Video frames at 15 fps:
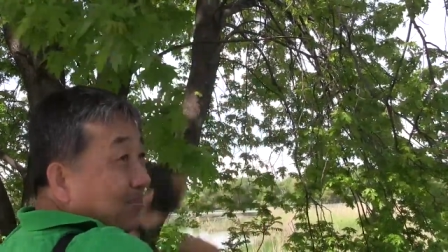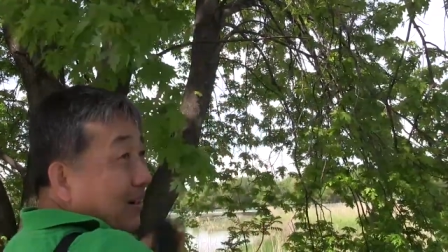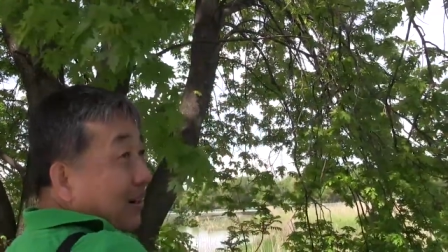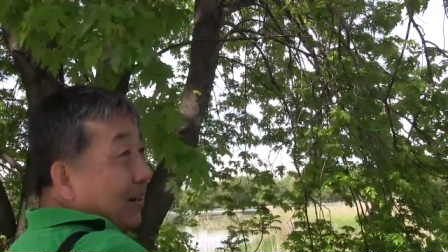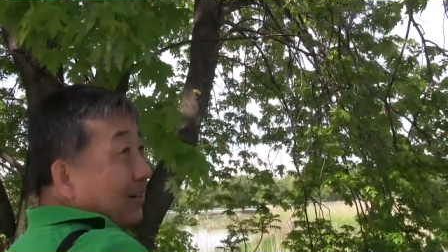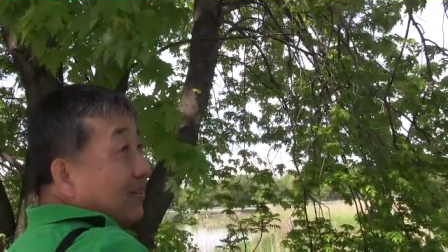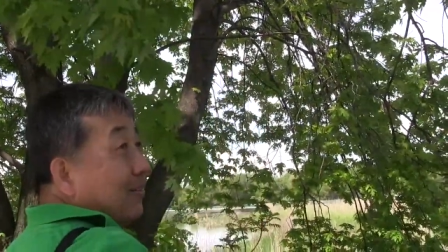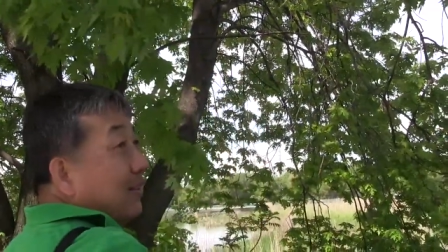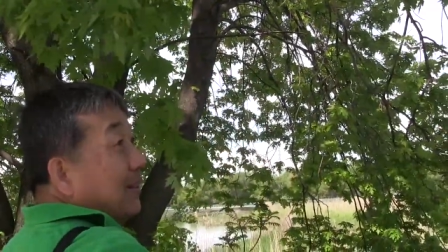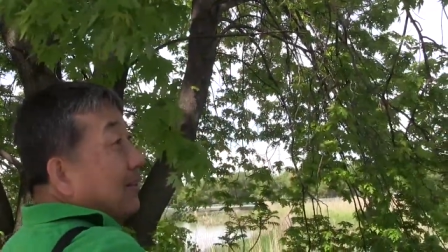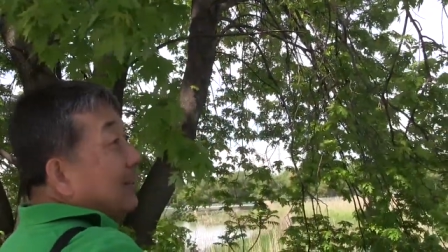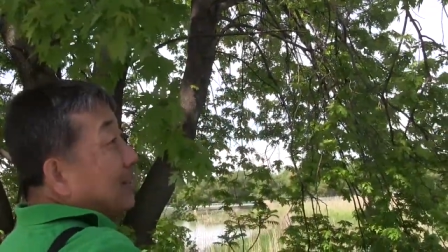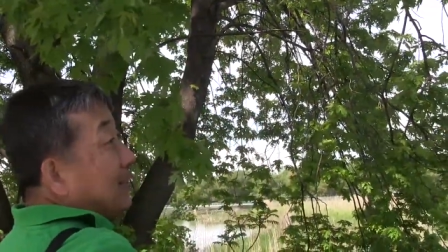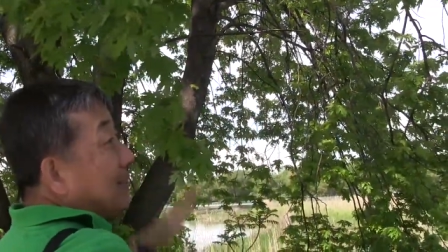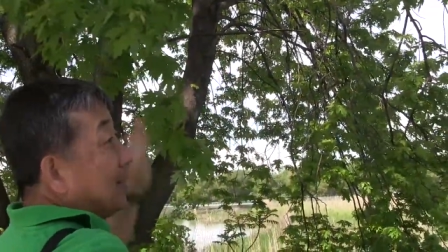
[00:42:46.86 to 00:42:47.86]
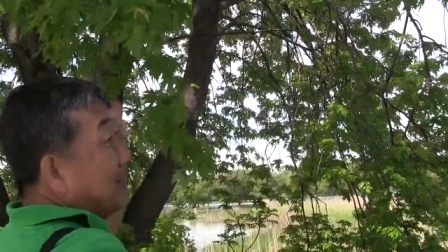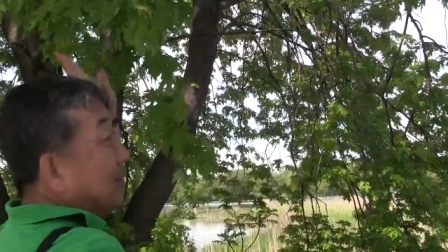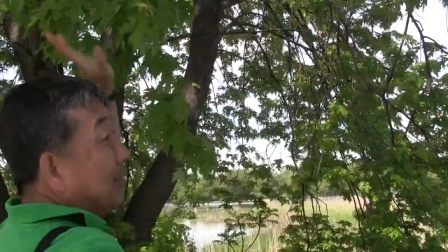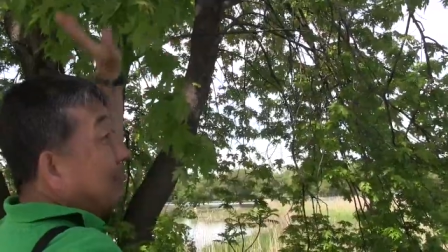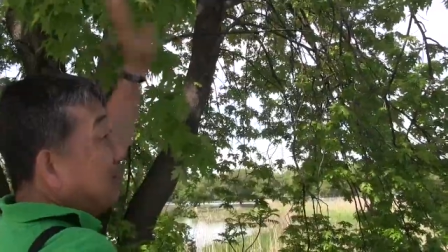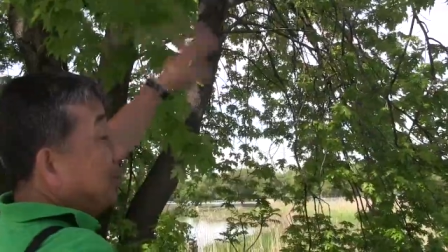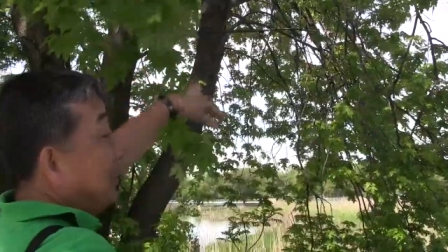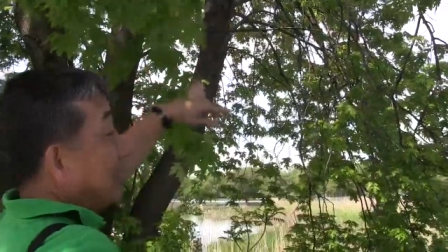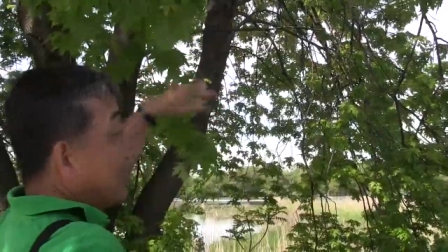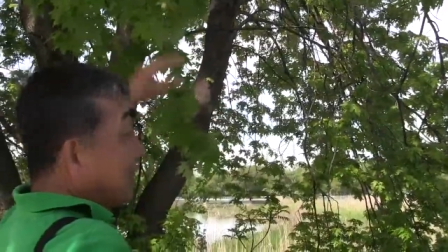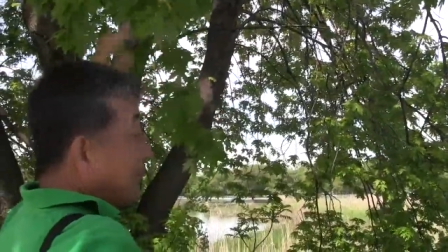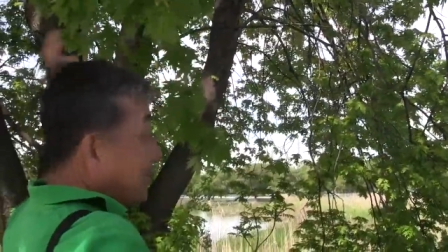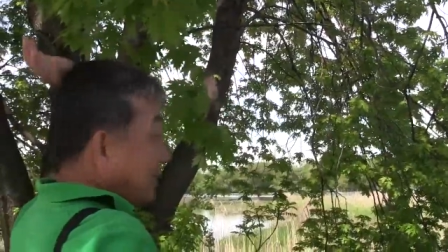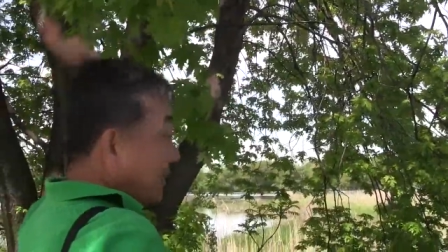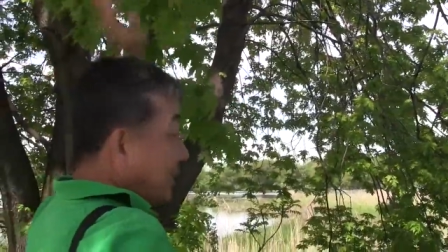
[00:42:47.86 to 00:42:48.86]
Okay, so yeah,
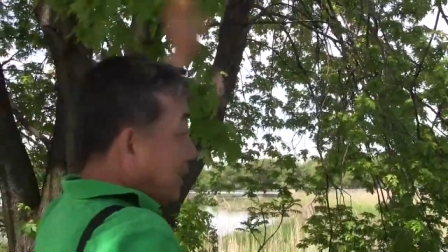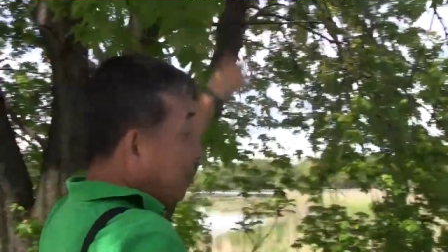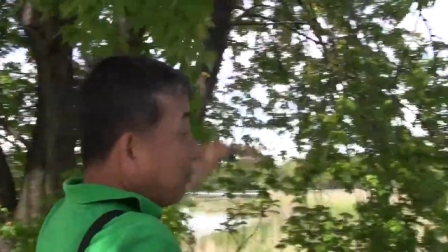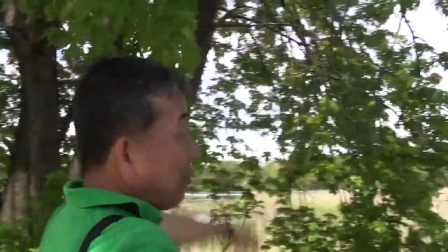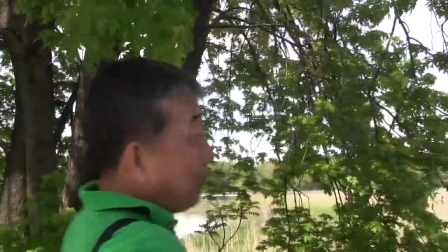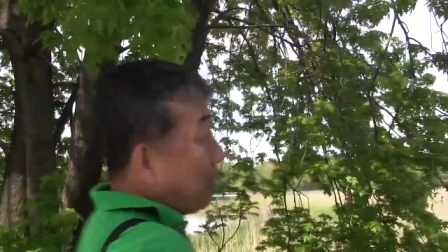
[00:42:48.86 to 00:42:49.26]
this is silver